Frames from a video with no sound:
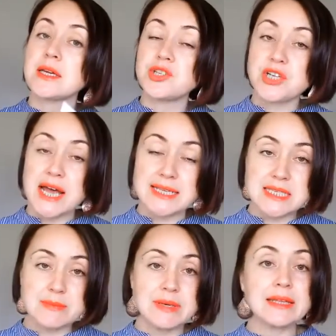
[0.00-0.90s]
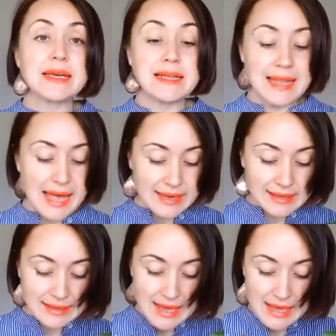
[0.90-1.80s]
jasmine, ylang
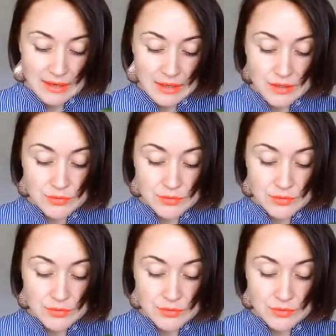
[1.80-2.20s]
ylang,